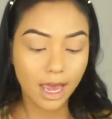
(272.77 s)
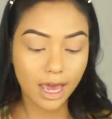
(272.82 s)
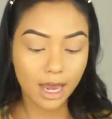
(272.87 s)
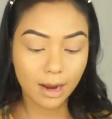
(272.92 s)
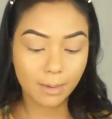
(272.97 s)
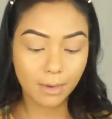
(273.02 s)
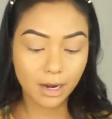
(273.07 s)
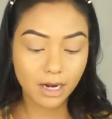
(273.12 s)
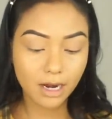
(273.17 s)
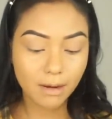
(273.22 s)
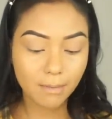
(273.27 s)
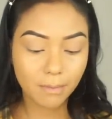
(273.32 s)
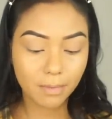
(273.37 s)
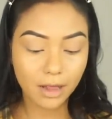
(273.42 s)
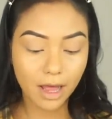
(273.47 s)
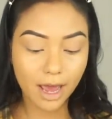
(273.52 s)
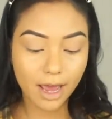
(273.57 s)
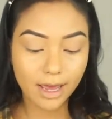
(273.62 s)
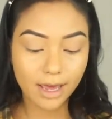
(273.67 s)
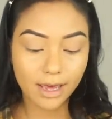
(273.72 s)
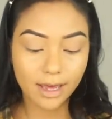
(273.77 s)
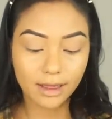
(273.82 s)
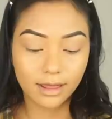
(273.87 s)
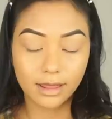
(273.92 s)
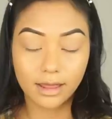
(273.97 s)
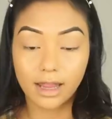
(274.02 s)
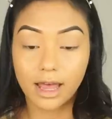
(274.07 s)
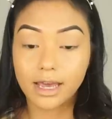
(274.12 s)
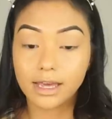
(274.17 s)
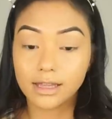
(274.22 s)
and I'm gonna apply
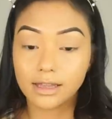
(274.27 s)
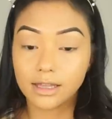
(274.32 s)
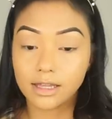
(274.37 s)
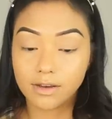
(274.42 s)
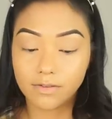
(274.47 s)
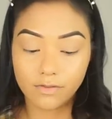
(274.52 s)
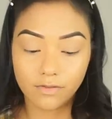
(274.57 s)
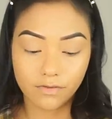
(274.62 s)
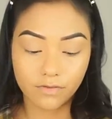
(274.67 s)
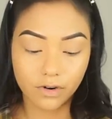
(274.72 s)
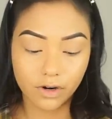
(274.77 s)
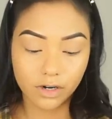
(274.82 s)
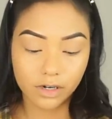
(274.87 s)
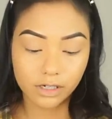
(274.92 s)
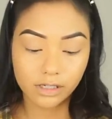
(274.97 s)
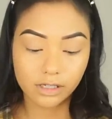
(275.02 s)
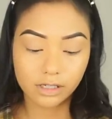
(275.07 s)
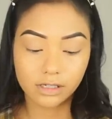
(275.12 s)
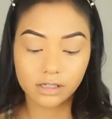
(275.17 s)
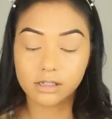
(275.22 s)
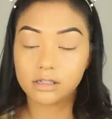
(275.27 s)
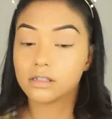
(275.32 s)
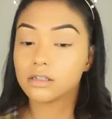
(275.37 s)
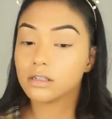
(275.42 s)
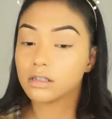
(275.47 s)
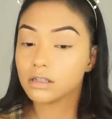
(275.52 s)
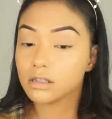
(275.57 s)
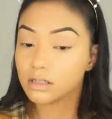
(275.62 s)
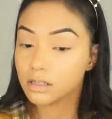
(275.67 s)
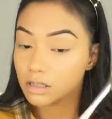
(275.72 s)
it lightly first.
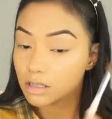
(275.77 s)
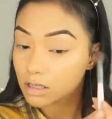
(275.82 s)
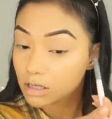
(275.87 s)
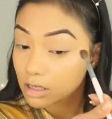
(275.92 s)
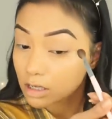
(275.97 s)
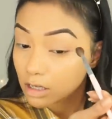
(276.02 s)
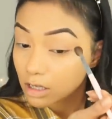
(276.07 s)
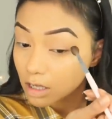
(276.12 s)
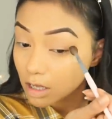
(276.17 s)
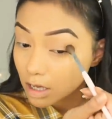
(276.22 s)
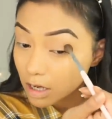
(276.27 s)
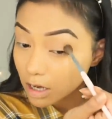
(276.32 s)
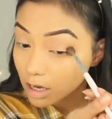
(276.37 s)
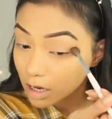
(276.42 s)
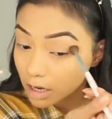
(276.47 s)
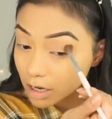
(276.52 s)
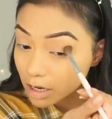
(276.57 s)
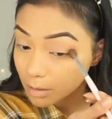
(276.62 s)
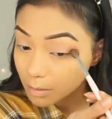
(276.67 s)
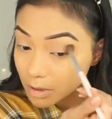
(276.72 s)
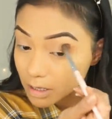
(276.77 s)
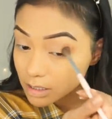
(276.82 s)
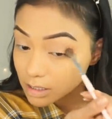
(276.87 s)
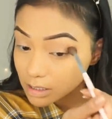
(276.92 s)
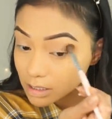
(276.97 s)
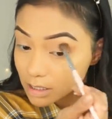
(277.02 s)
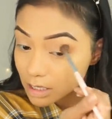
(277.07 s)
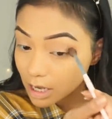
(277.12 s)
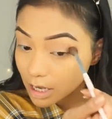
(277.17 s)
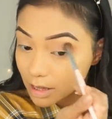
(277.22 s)
And I'm
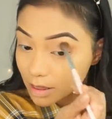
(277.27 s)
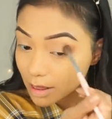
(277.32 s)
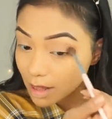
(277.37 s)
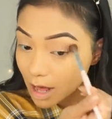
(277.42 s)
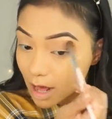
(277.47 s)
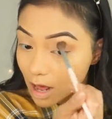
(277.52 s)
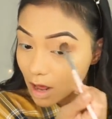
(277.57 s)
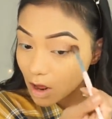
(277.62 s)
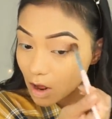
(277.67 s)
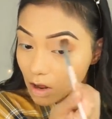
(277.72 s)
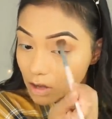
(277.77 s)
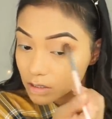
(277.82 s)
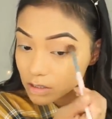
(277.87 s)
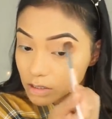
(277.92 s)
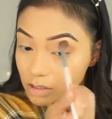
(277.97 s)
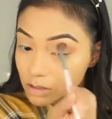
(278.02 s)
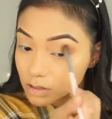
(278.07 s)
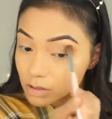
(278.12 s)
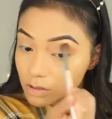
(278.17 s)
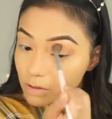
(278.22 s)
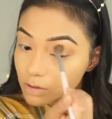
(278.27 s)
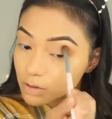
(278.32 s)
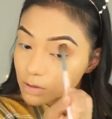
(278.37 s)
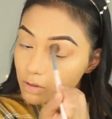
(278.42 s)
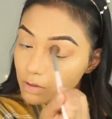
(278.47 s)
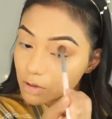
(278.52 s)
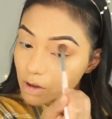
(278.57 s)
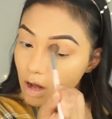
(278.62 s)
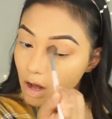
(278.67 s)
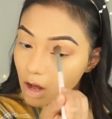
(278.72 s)
gonna take that
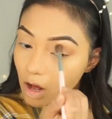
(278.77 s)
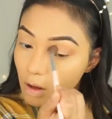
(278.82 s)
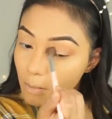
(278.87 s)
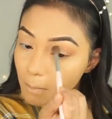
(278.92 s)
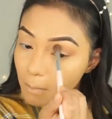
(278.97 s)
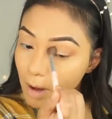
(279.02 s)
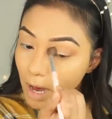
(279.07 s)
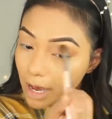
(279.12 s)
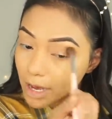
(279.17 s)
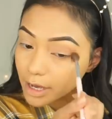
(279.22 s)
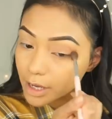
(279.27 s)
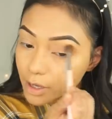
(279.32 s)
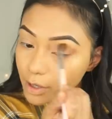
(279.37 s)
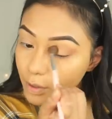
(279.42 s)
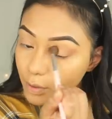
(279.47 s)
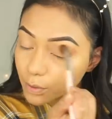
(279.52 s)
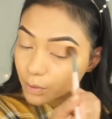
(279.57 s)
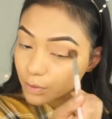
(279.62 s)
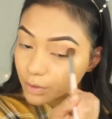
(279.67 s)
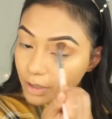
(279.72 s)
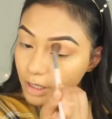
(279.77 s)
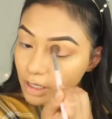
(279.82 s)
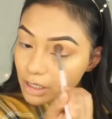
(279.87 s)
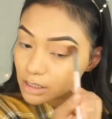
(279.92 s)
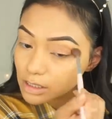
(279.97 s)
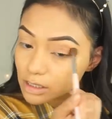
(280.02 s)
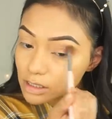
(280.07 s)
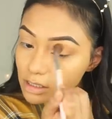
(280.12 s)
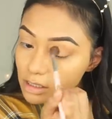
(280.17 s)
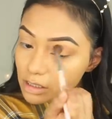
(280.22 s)
onto my
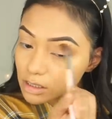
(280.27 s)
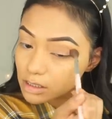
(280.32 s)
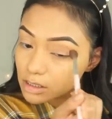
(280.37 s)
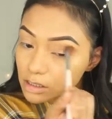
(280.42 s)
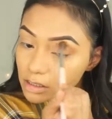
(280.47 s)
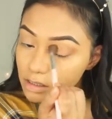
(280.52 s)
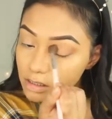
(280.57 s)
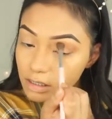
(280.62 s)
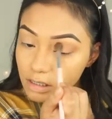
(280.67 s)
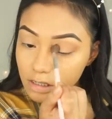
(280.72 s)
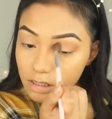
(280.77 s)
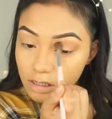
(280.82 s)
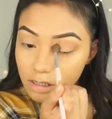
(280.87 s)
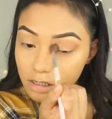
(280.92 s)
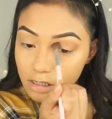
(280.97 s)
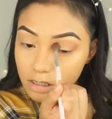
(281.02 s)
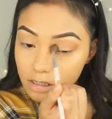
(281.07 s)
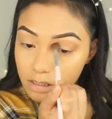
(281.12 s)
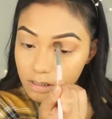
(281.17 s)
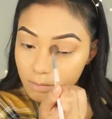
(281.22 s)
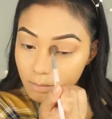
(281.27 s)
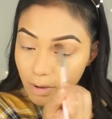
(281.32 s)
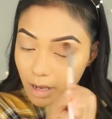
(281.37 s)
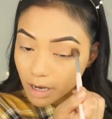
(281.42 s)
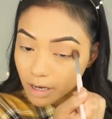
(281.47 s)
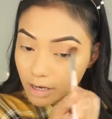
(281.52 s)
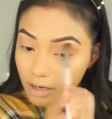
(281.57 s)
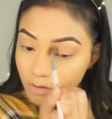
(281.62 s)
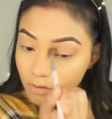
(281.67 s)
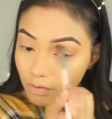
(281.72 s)
crease, just
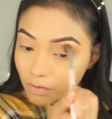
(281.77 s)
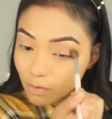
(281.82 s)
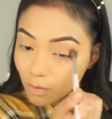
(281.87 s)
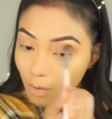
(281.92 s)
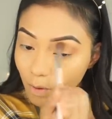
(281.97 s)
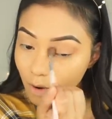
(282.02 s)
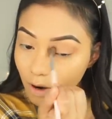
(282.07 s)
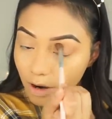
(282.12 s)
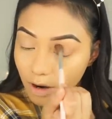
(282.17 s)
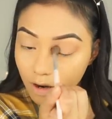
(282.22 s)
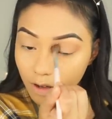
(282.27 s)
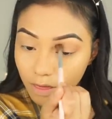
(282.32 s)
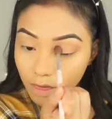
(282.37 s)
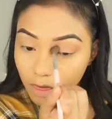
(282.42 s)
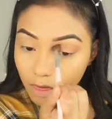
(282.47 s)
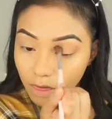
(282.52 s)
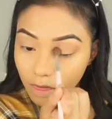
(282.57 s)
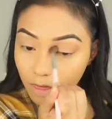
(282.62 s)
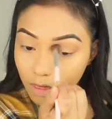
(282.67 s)
back and forth,